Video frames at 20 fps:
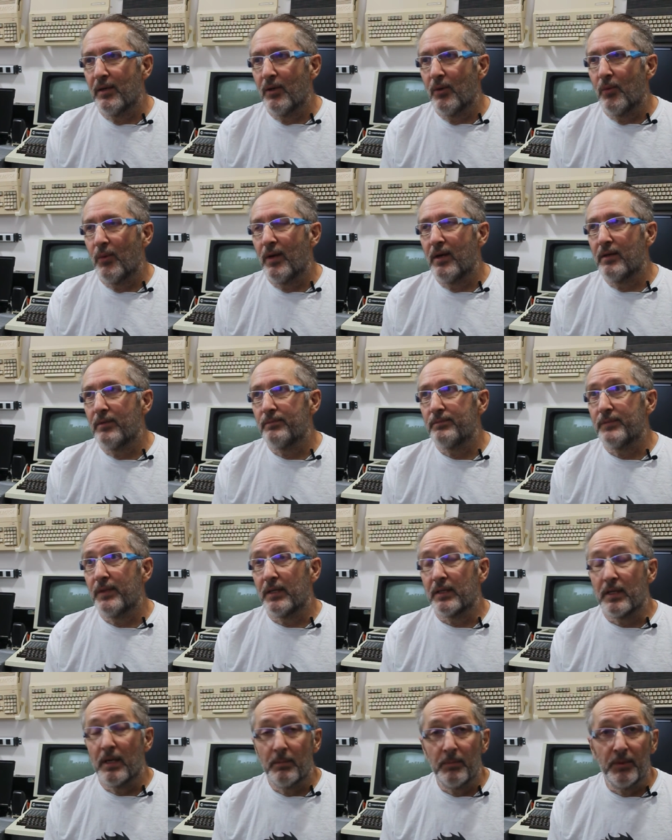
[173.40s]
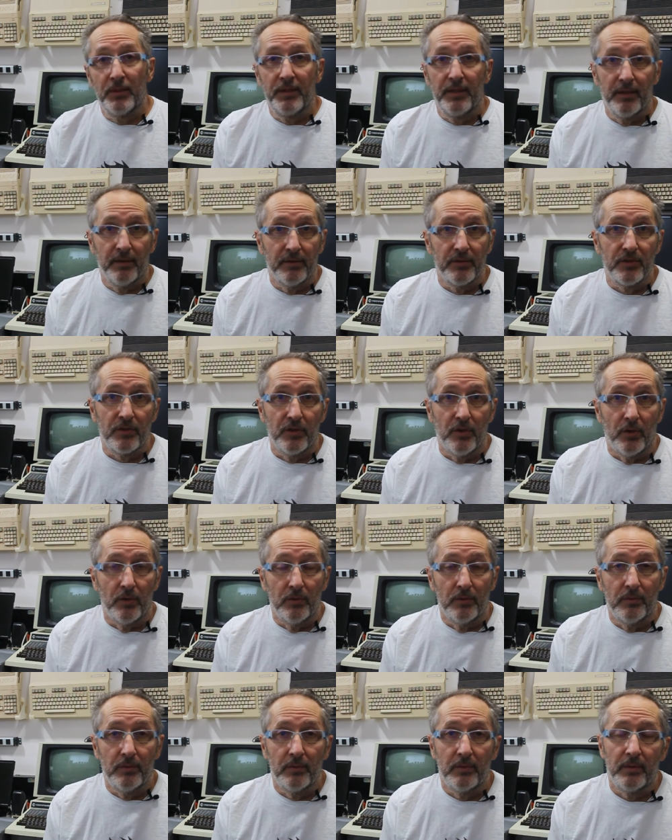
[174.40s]
Well, a couple of years
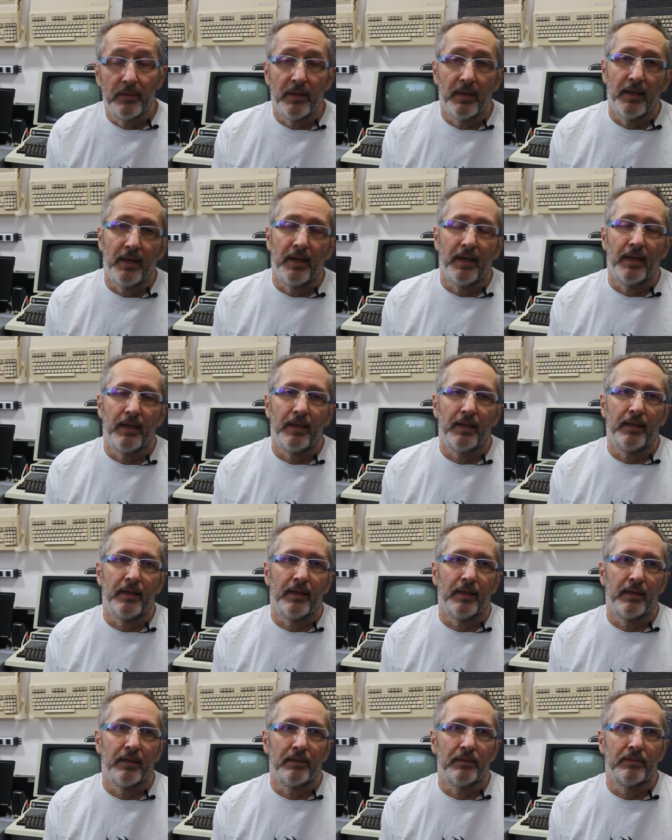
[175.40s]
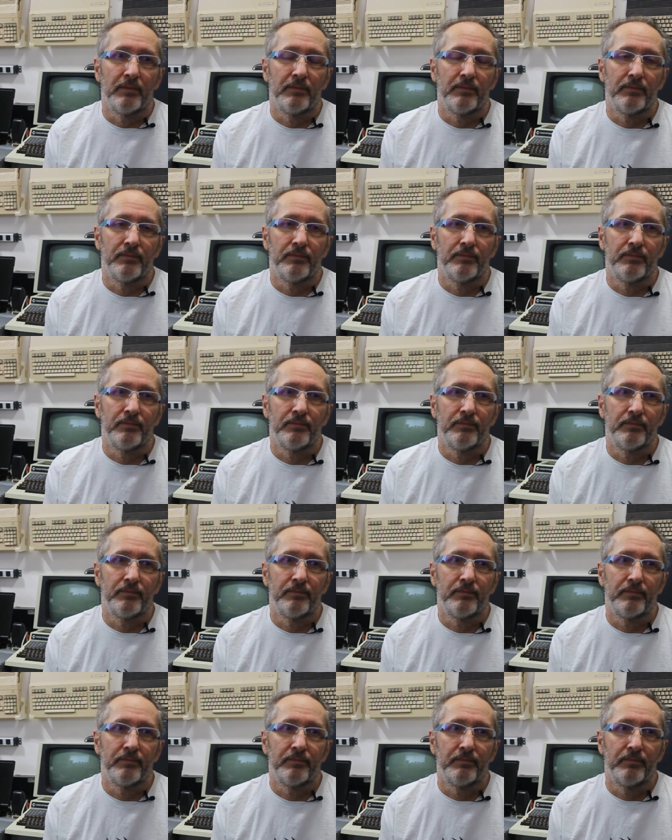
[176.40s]
ago, I
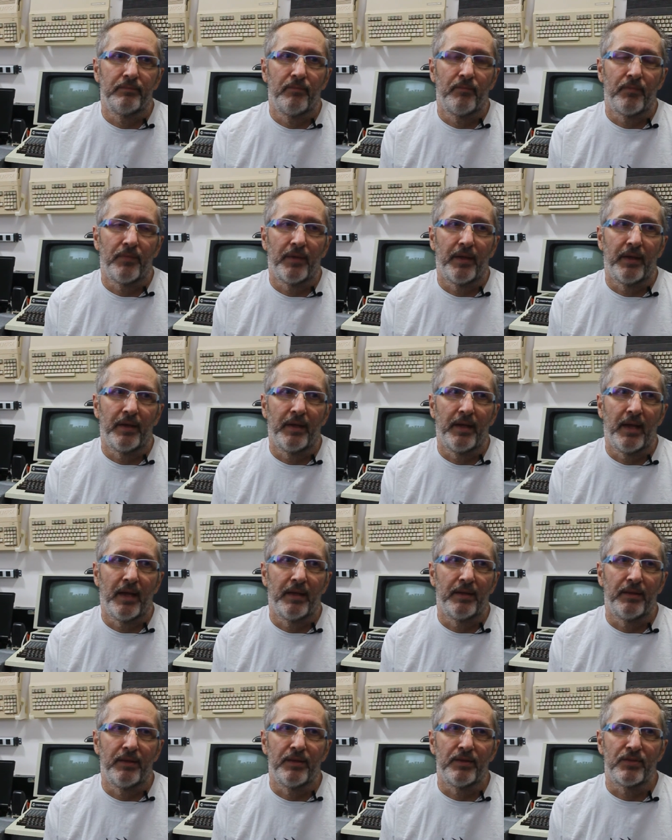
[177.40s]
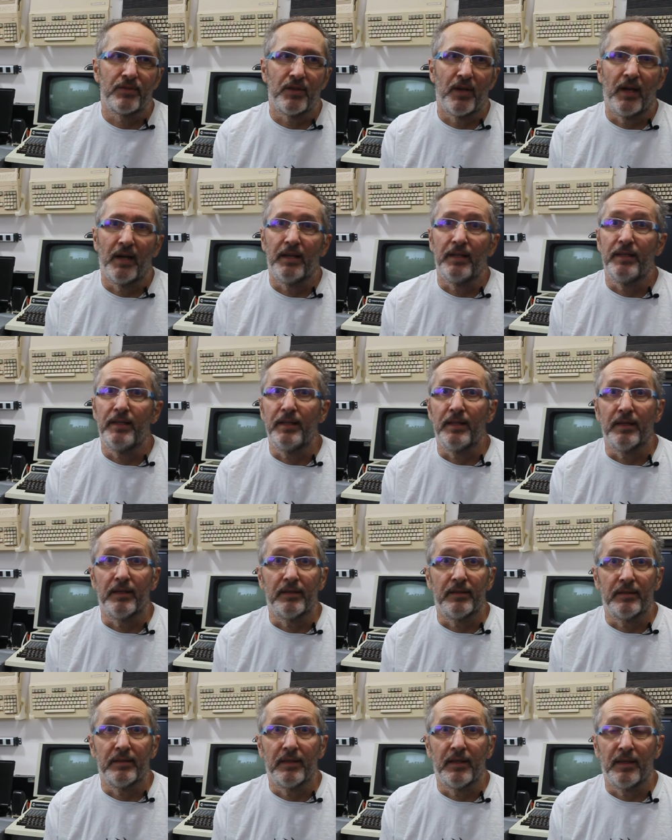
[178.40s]
had this
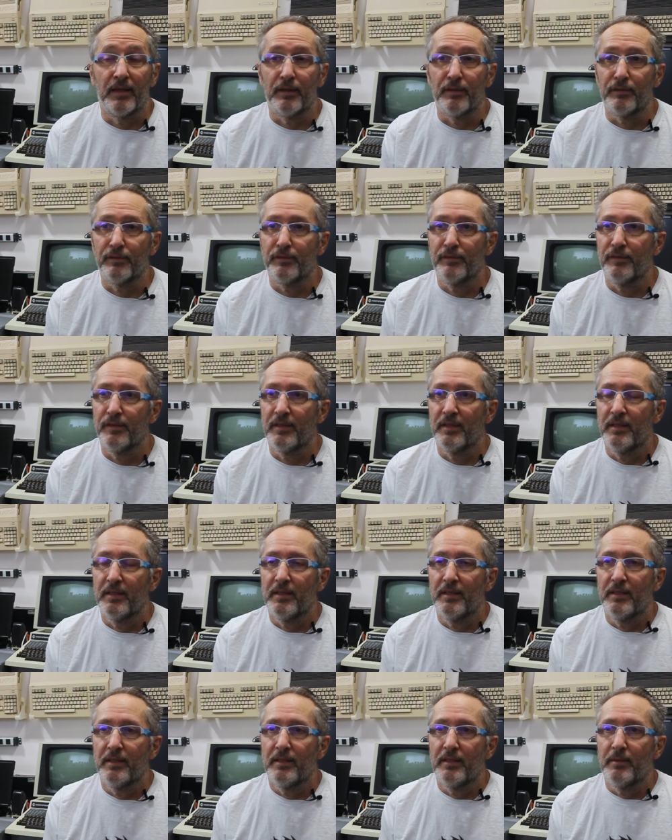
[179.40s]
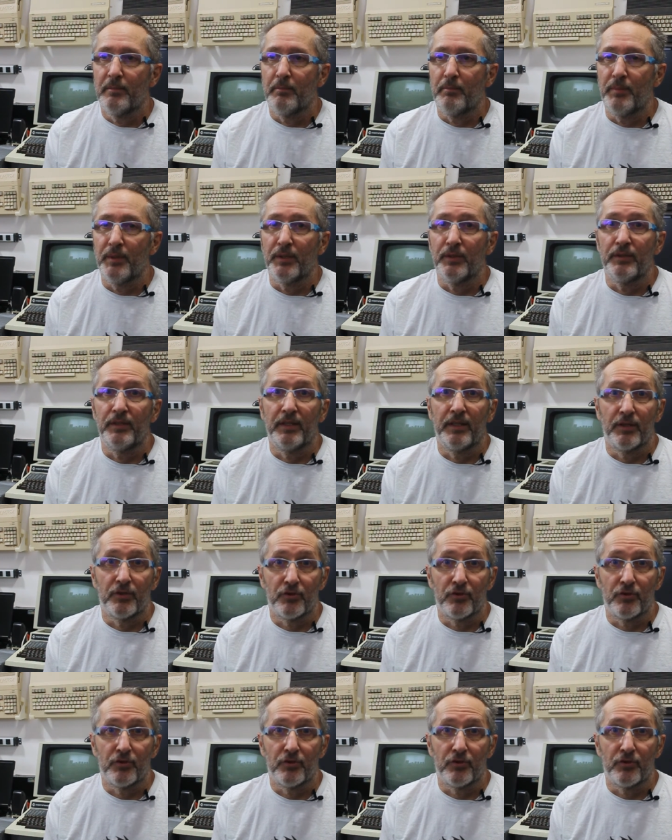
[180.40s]
idea of building a